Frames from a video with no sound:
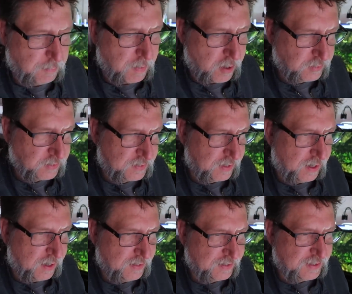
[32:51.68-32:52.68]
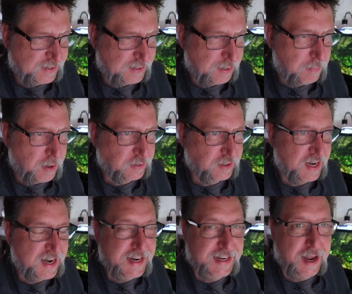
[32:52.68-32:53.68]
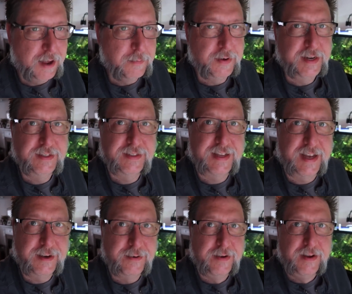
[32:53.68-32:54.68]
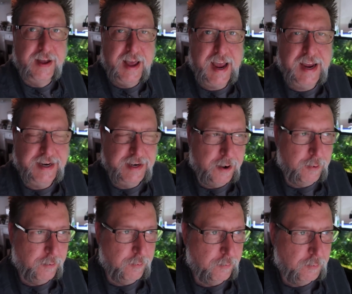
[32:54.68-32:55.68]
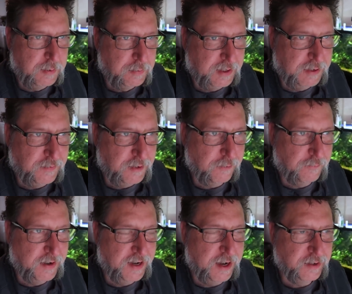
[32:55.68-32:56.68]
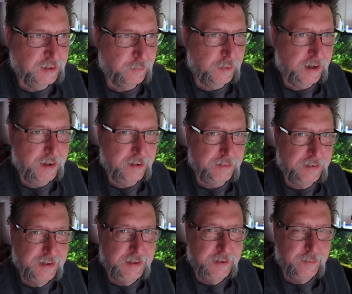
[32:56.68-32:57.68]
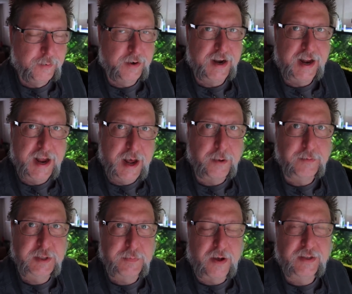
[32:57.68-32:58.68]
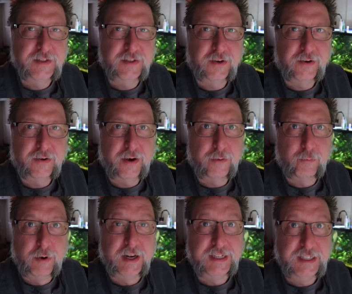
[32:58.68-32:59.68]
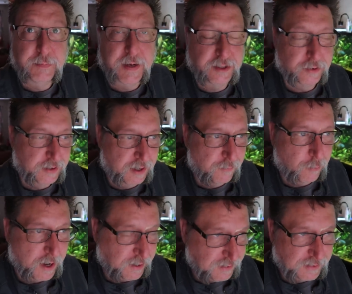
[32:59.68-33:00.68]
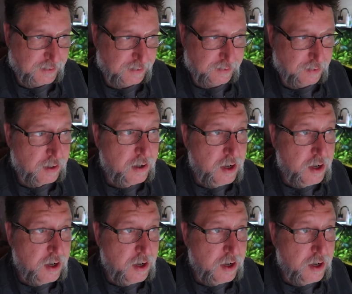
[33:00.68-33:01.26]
the most, uh, this is the most any company said, hey, you know, we believe in your videos and we're gonna, we're gonna help sponsor a really special giveaway. This is